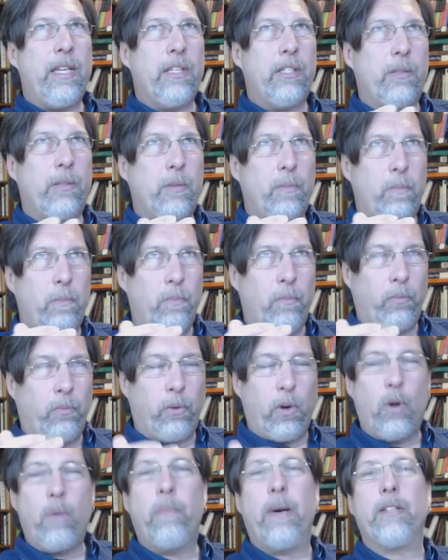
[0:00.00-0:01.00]
is
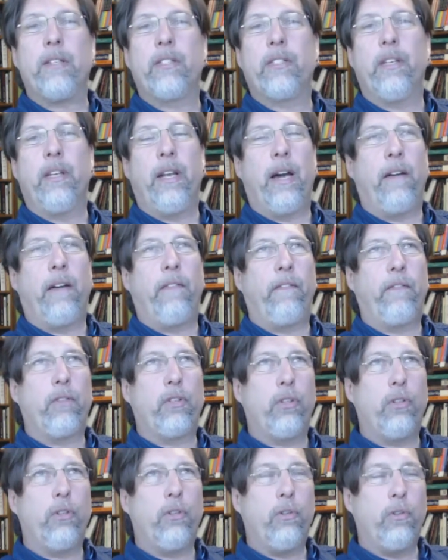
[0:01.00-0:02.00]
robust enough
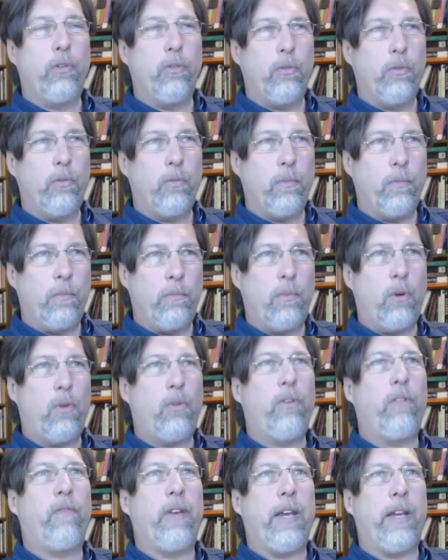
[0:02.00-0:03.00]
to
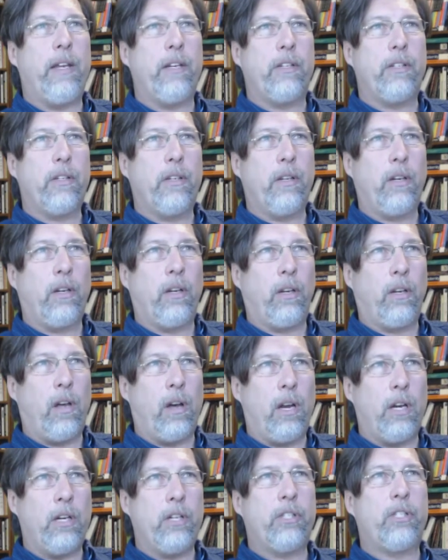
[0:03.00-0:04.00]
motivate
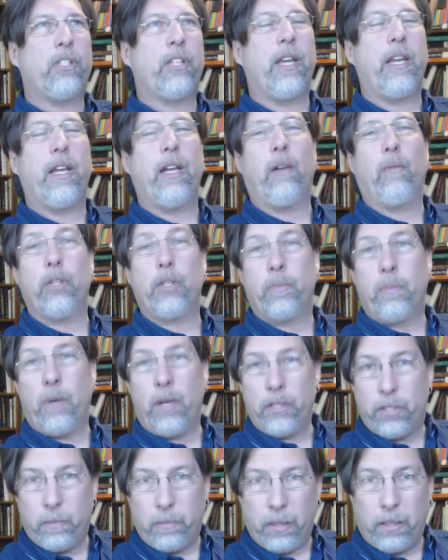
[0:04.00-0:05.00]
large scale
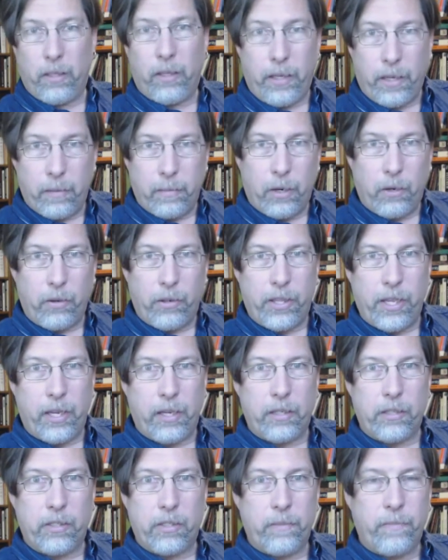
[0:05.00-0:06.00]
responsibility about
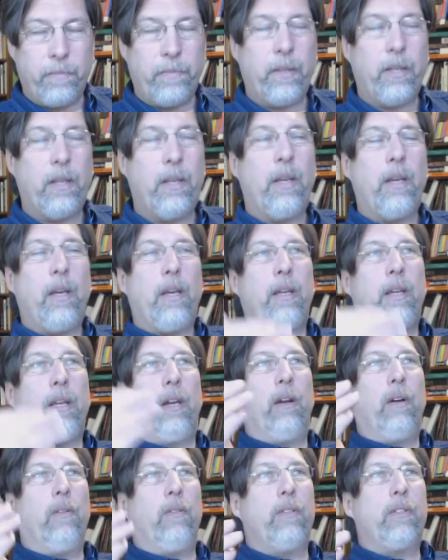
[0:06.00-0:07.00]
things?
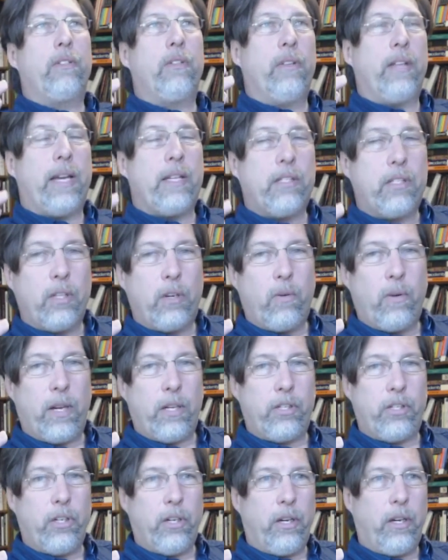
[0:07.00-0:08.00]
You know, so that's the
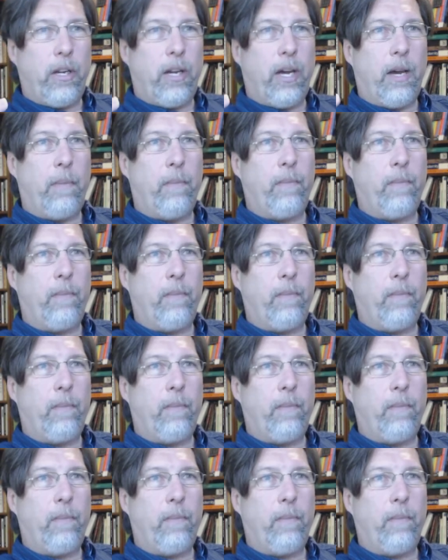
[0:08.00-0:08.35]
question.